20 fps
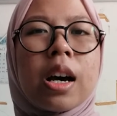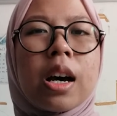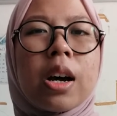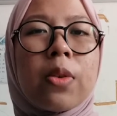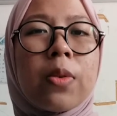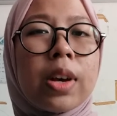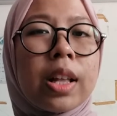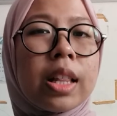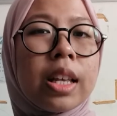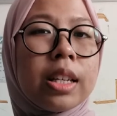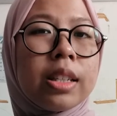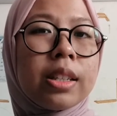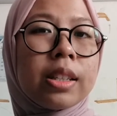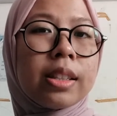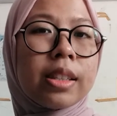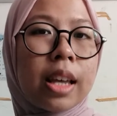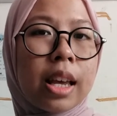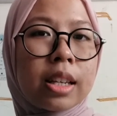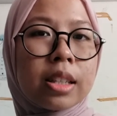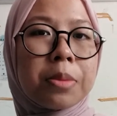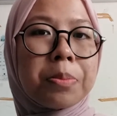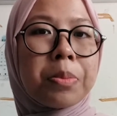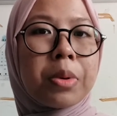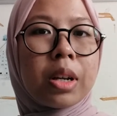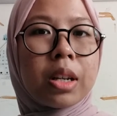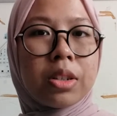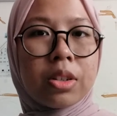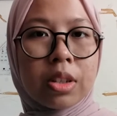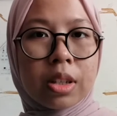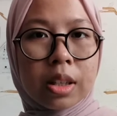religious
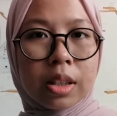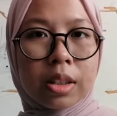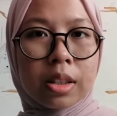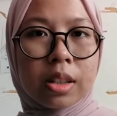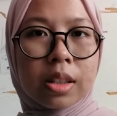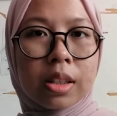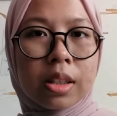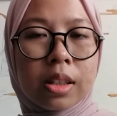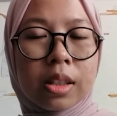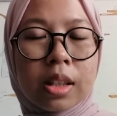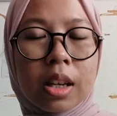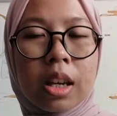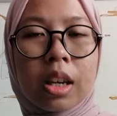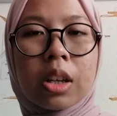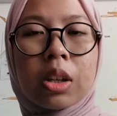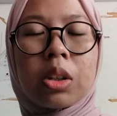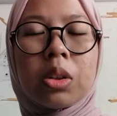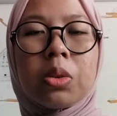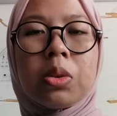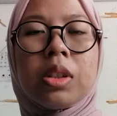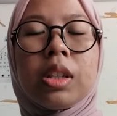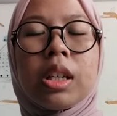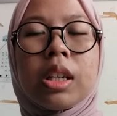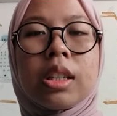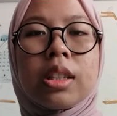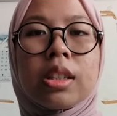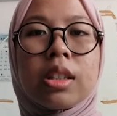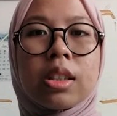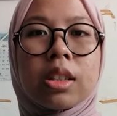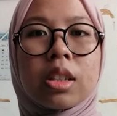expressions,
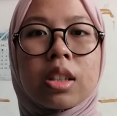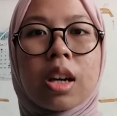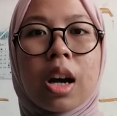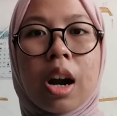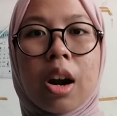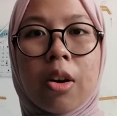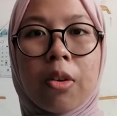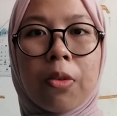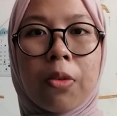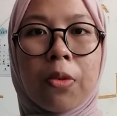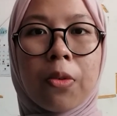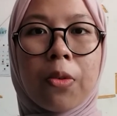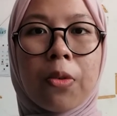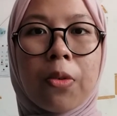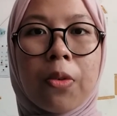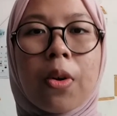including scarf.